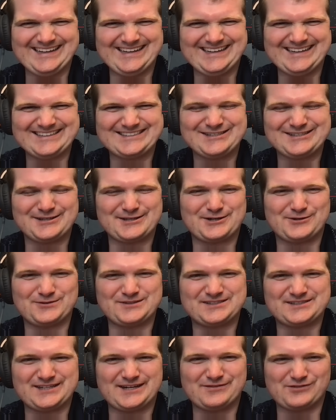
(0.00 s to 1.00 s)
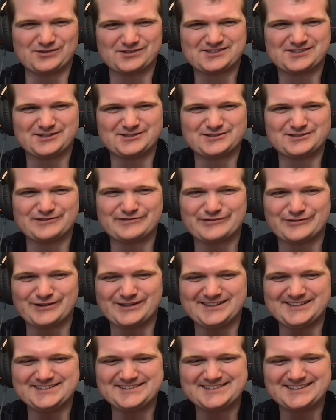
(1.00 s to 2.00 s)
until your receivers start to
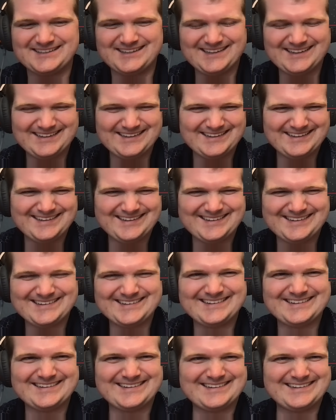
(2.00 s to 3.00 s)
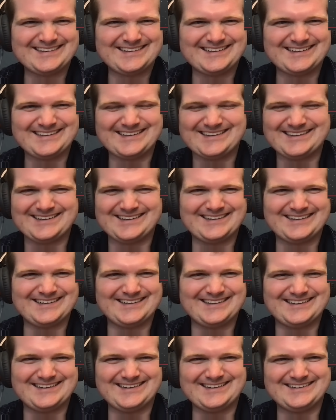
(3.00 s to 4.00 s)
freeze.
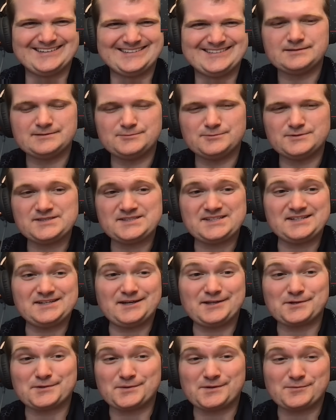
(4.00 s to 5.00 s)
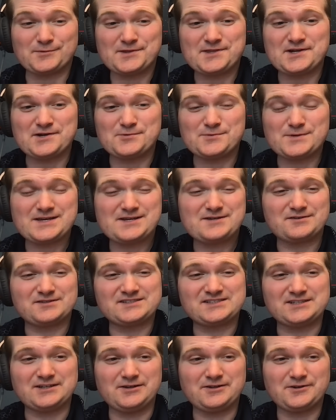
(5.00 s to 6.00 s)
Uh, what's another one? Within a week or
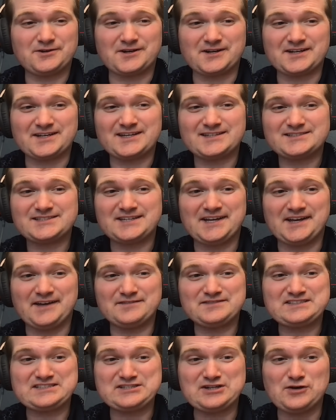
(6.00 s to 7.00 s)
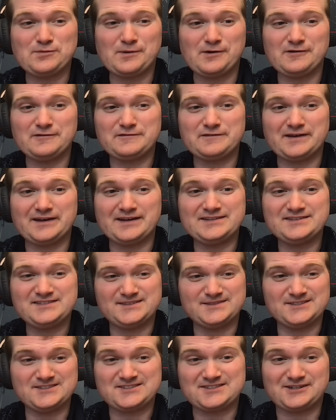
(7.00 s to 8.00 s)
so, you're going to get to have snowball fights
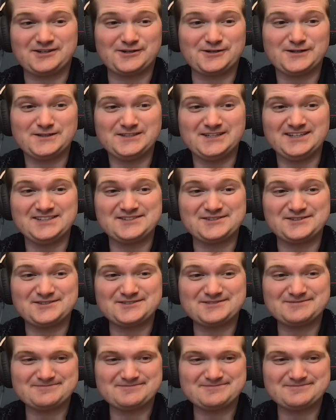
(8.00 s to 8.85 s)
in the Sahara Desert.